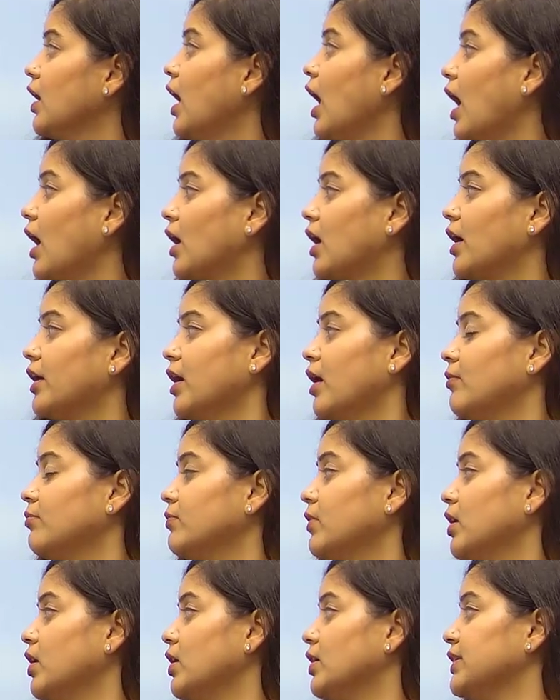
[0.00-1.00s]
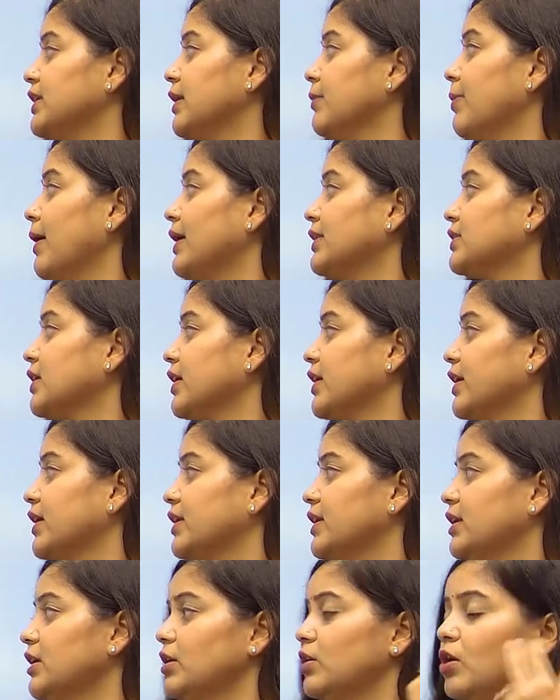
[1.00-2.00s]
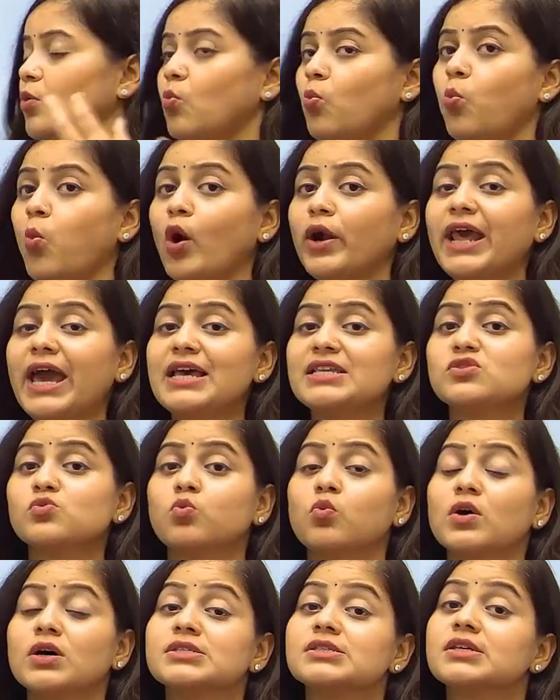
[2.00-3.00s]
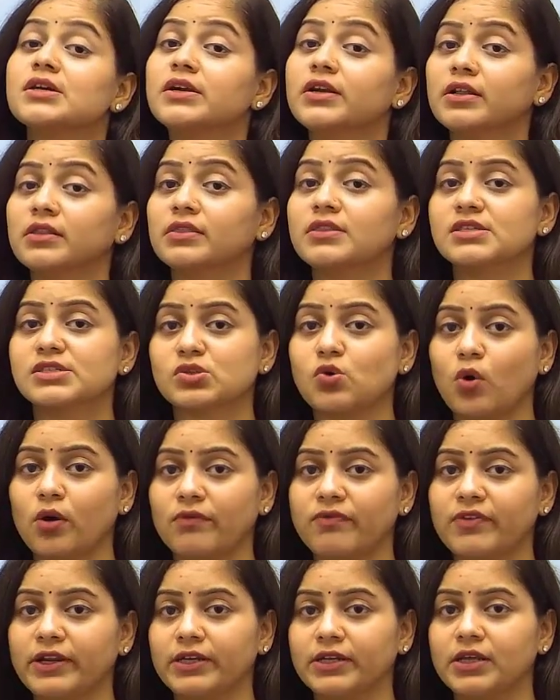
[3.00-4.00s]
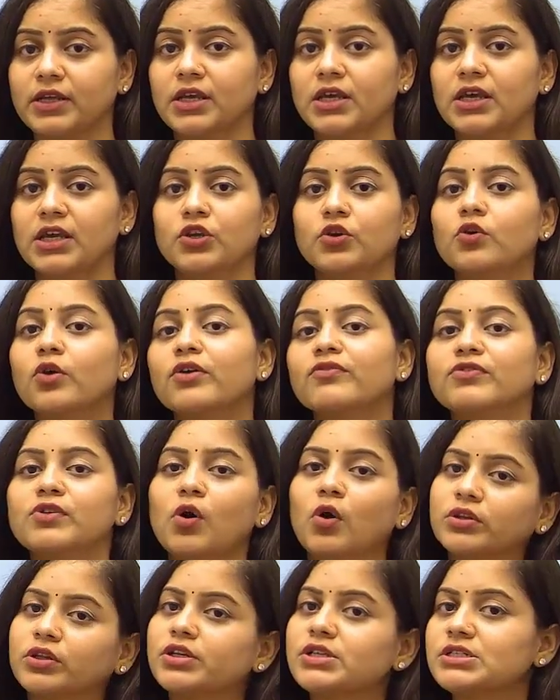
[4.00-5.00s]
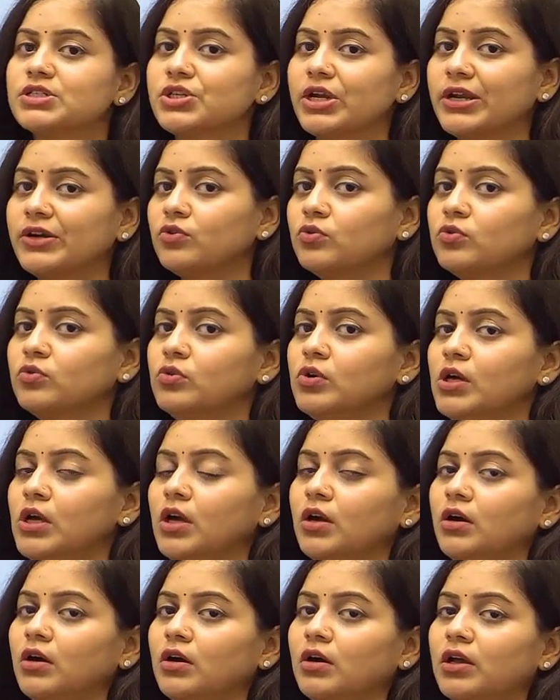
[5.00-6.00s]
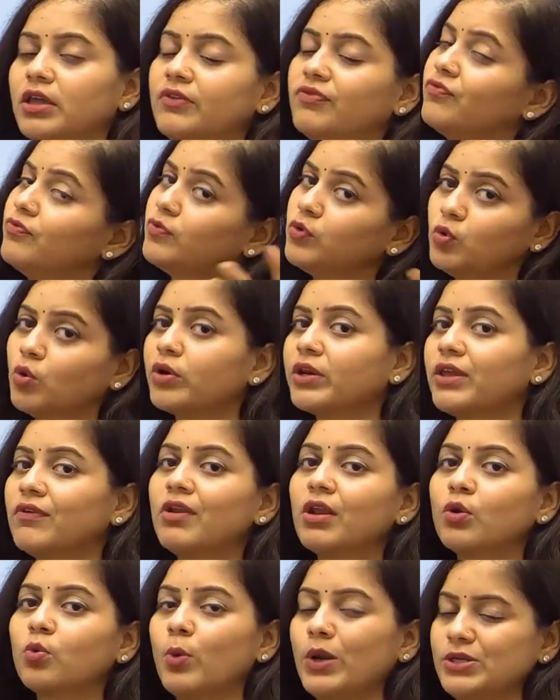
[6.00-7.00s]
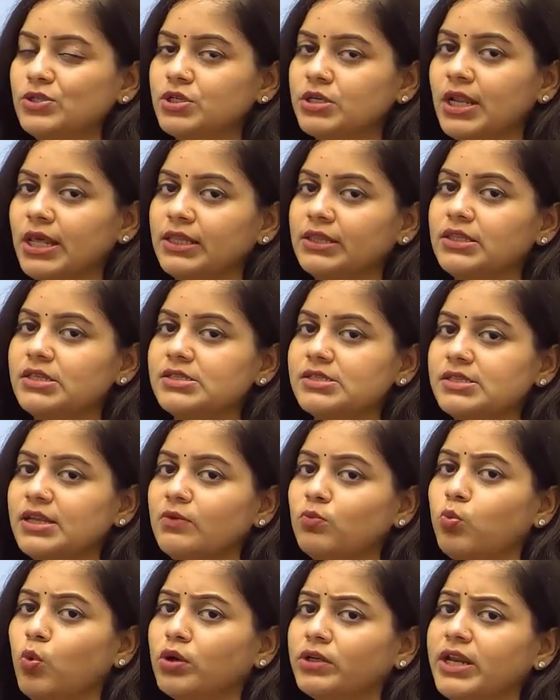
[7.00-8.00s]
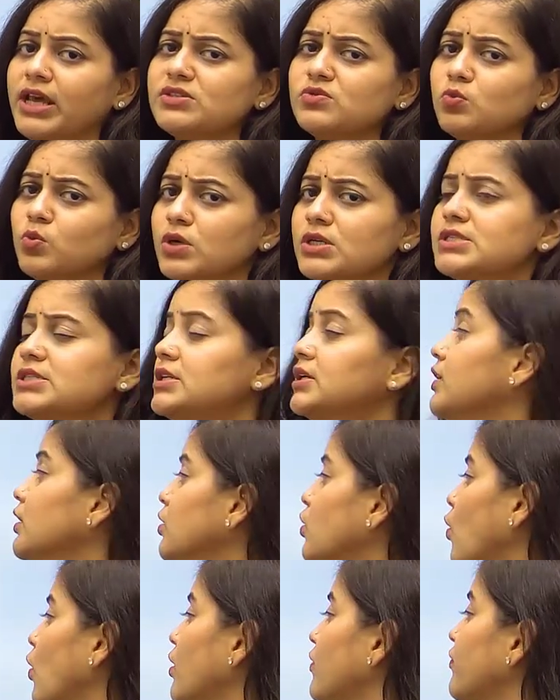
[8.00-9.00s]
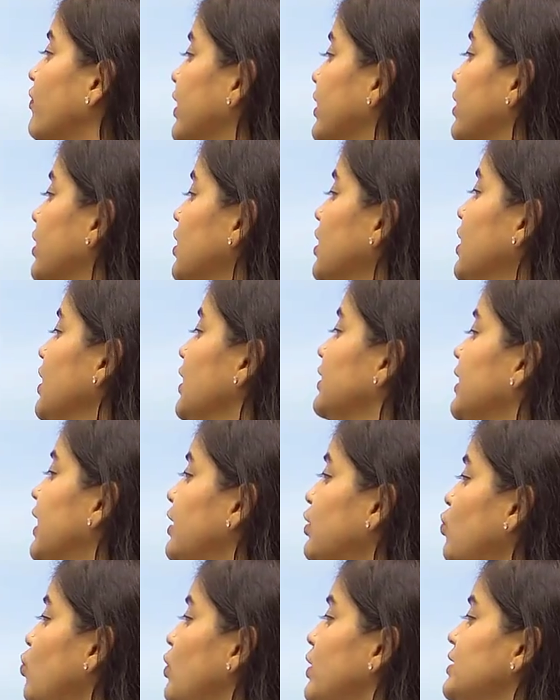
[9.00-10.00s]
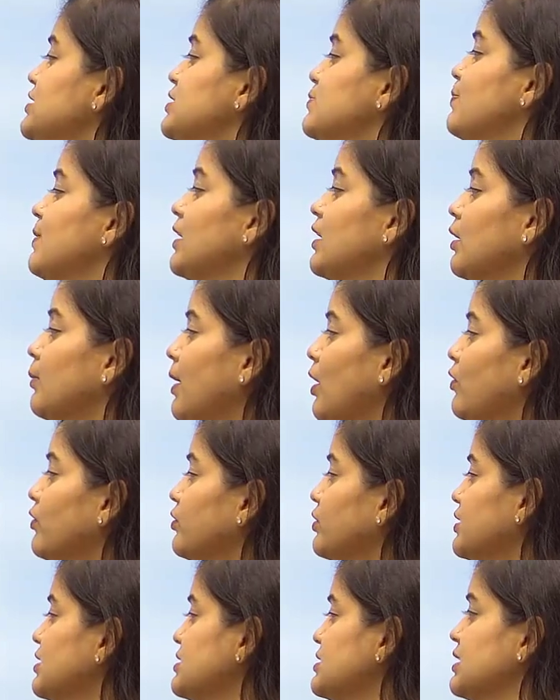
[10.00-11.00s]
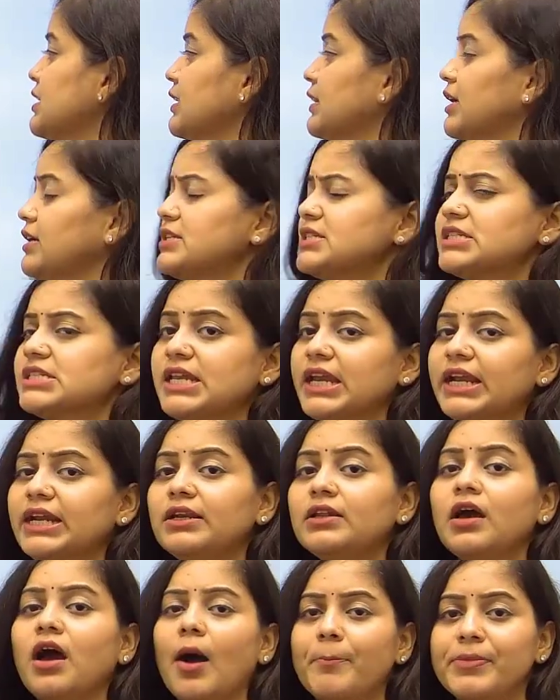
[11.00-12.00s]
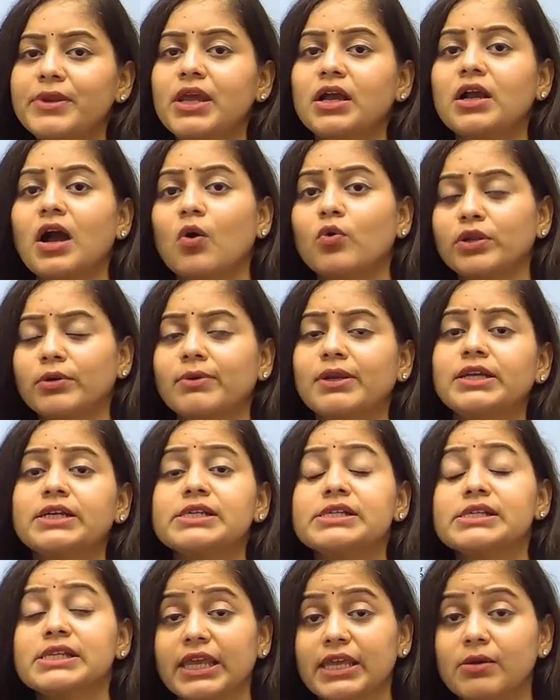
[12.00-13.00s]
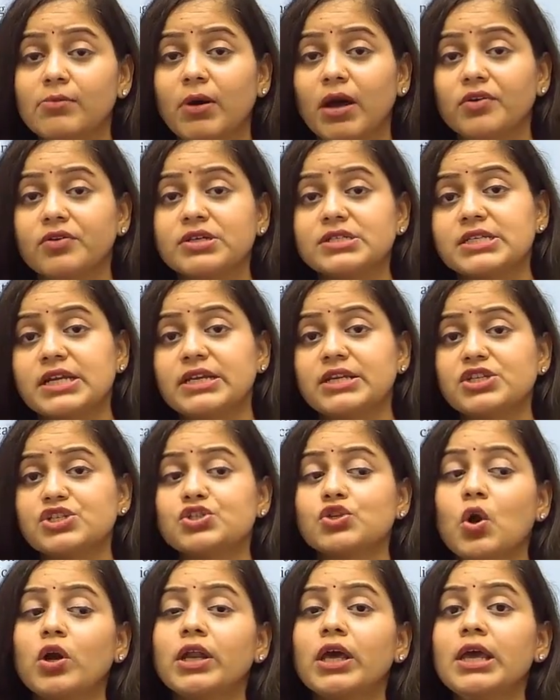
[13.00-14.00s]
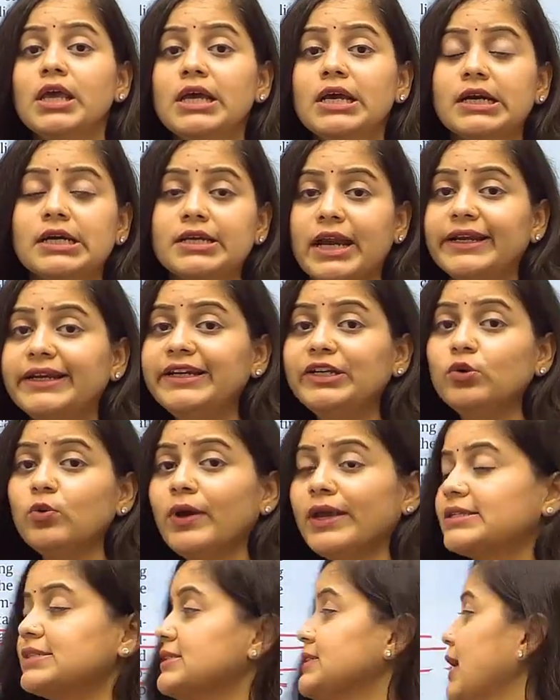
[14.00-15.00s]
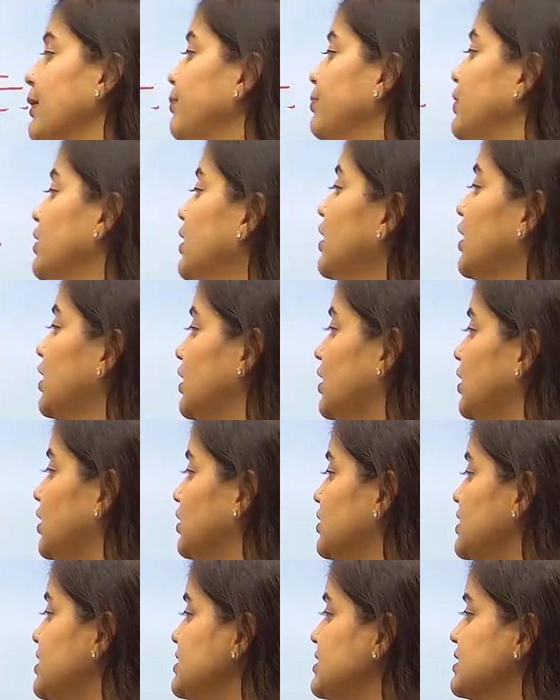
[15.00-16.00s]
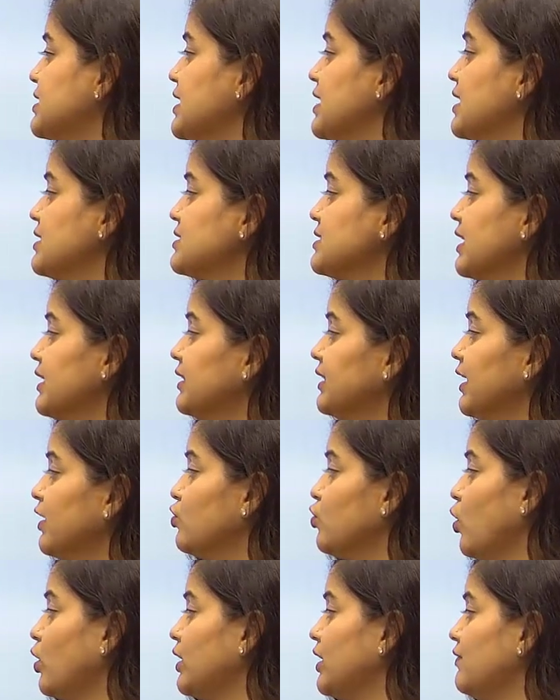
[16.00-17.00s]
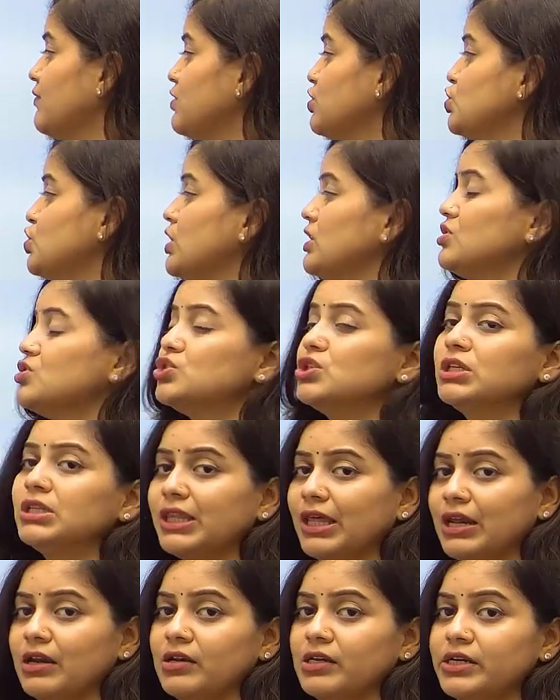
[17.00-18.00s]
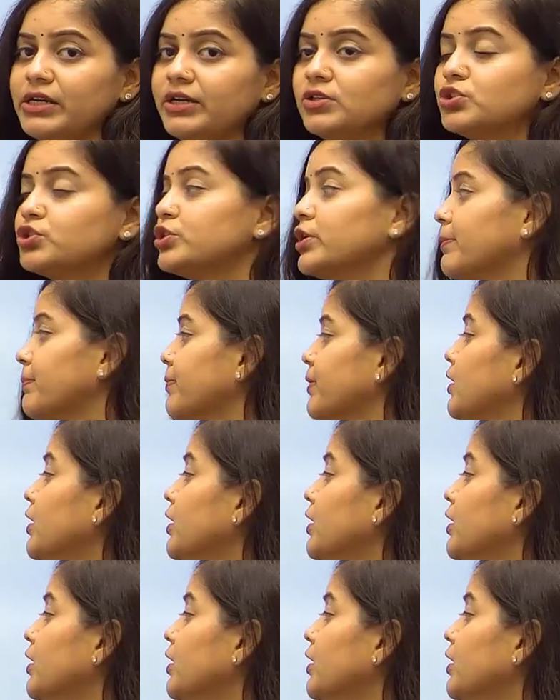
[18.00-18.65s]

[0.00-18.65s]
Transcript: agar hum uh, ye baat kare ki what has worsened this conflict you know if the author is trying to uh, if you are given a question like this that what has worsened the conflict then you can speak about this thing that state apni accountability nahi maan state is not ready to accept uh, these things and they're not even changing their leadership